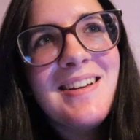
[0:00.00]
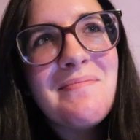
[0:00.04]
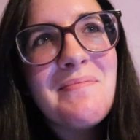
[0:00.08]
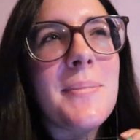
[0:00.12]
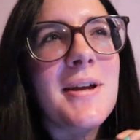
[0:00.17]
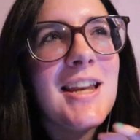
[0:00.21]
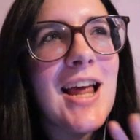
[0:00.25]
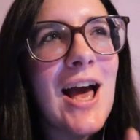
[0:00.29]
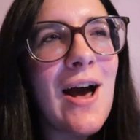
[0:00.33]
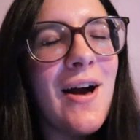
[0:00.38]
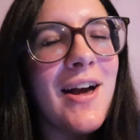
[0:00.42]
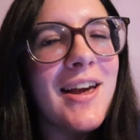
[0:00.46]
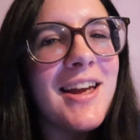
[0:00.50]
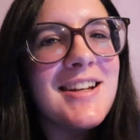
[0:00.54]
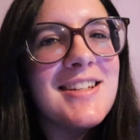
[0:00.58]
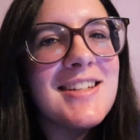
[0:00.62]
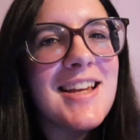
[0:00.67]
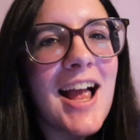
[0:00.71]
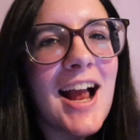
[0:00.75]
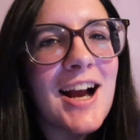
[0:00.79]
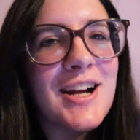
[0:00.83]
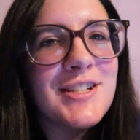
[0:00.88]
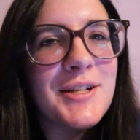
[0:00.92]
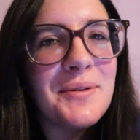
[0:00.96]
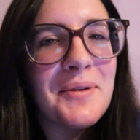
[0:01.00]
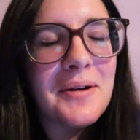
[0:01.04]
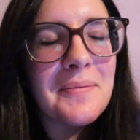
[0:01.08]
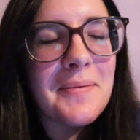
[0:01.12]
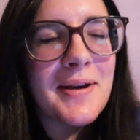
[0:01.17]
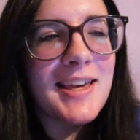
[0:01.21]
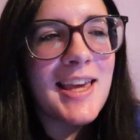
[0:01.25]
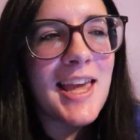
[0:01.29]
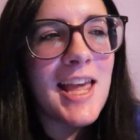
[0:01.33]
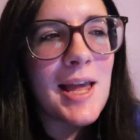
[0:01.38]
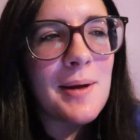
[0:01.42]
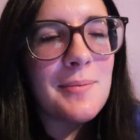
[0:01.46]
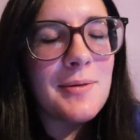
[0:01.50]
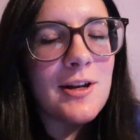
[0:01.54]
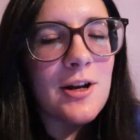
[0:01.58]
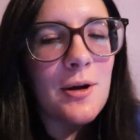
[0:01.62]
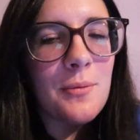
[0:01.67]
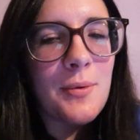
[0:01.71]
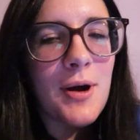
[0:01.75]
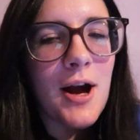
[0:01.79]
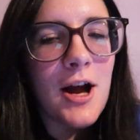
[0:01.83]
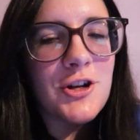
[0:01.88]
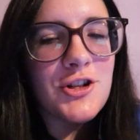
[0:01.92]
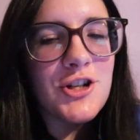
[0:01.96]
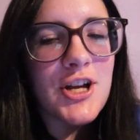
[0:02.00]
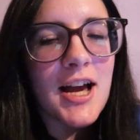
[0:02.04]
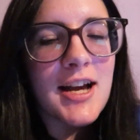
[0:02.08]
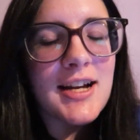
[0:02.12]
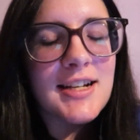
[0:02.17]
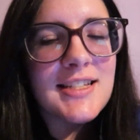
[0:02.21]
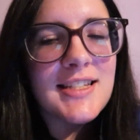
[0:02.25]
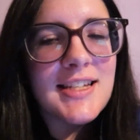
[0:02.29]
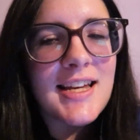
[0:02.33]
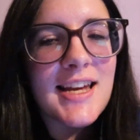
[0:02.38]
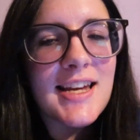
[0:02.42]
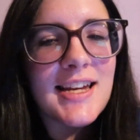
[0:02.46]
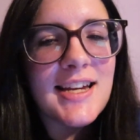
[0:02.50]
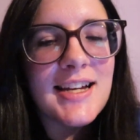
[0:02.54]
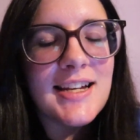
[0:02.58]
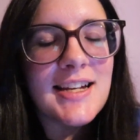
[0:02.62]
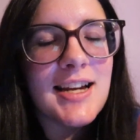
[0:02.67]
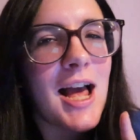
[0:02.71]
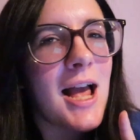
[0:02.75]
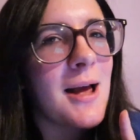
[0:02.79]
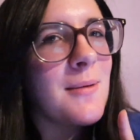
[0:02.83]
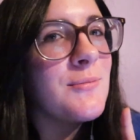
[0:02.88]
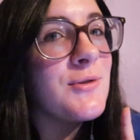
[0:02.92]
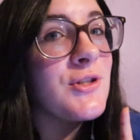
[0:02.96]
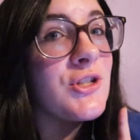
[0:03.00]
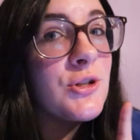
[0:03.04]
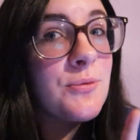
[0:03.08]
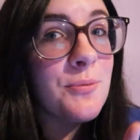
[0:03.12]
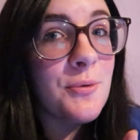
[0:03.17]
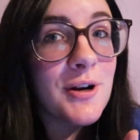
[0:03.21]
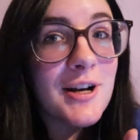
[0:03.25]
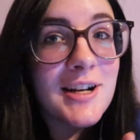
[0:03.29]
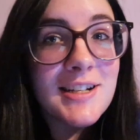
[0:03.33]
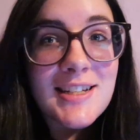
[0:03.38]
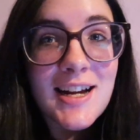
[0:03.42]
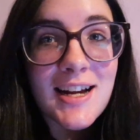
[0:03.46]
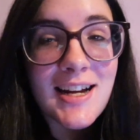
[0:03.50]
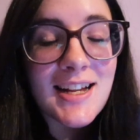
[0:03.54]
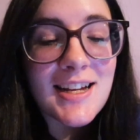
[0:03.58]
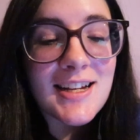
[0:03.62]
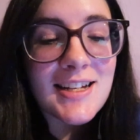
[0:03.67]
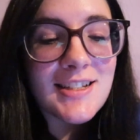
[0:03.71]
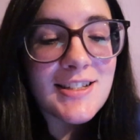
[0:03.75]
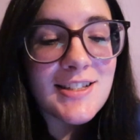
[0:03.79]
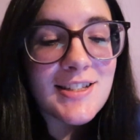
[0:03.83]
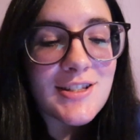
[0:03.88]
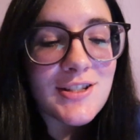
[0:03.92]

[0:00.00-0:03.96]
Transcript: but now I get to actually work on my Camp NaNo project, and I'm super excited.